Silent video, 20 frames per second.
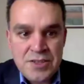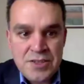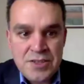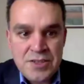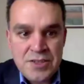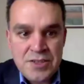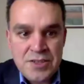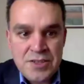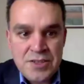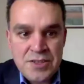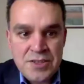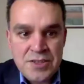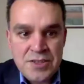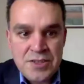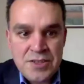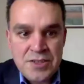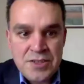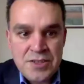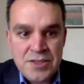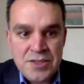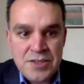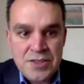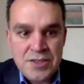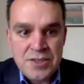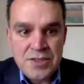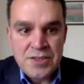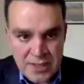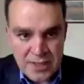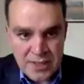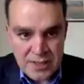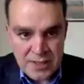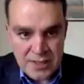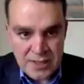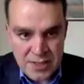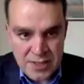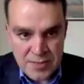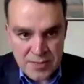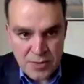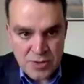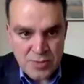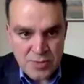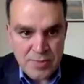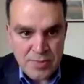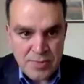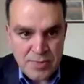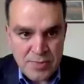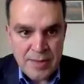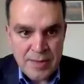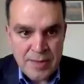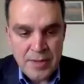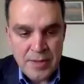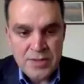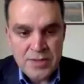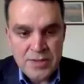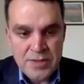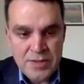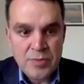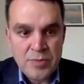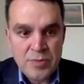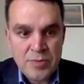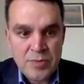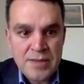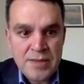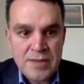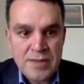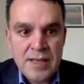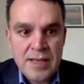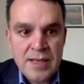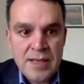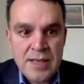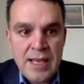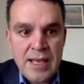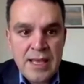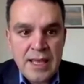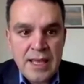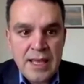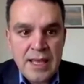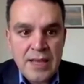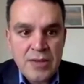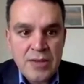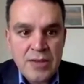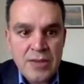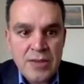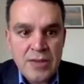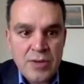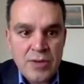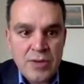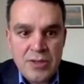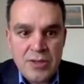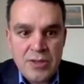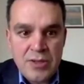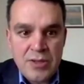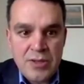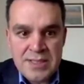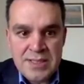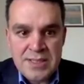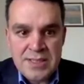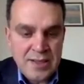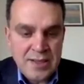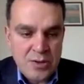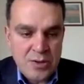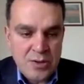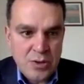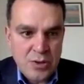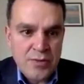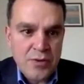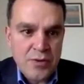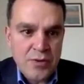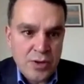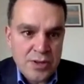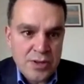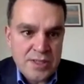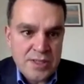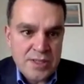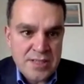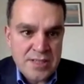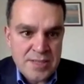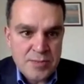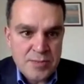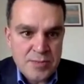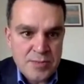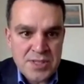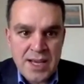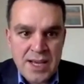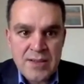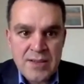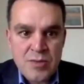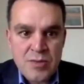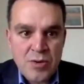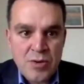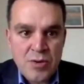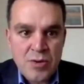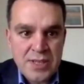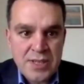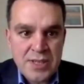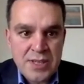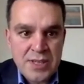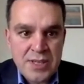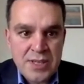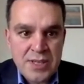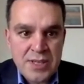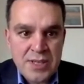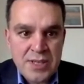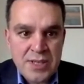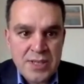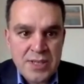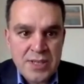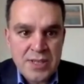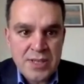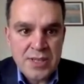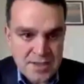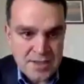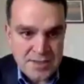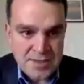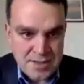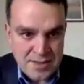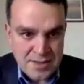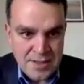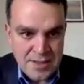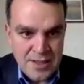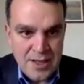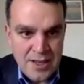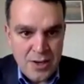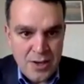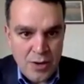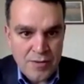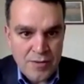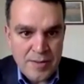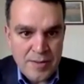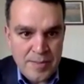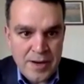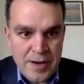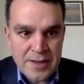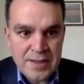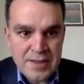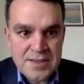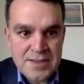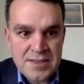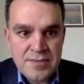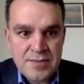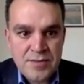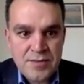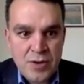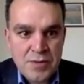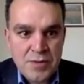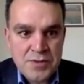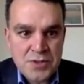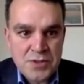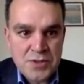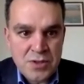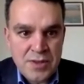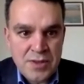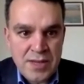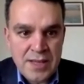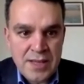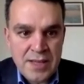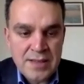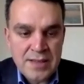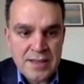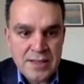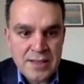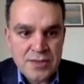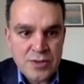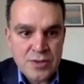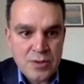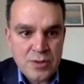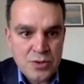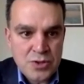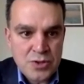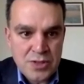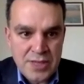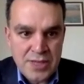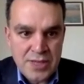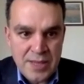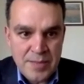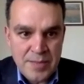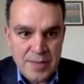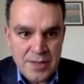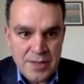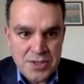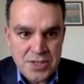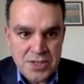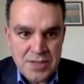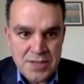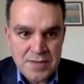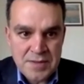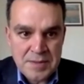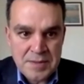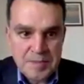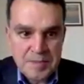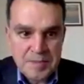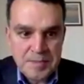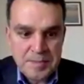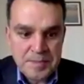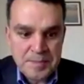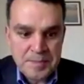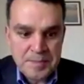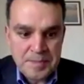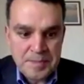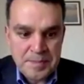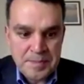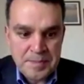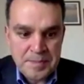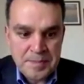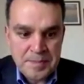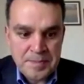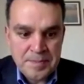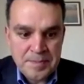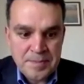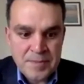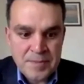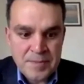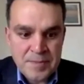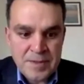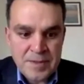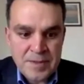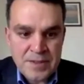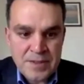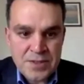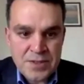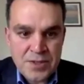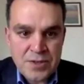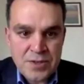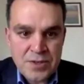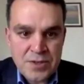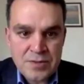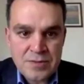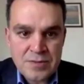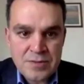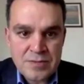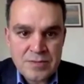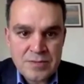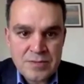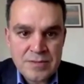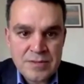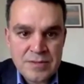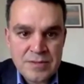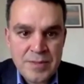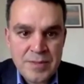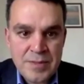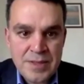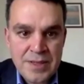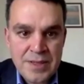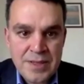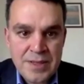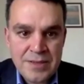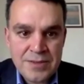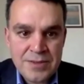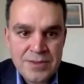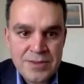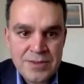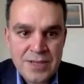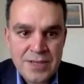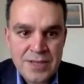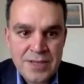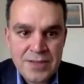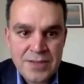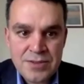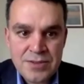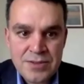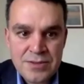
will about resolving the disputes by peaceful means into a new understanding of what these disputes are and what are the true interests of the parties involved so that a solution can be achieved. So, Dimitri, would you like to?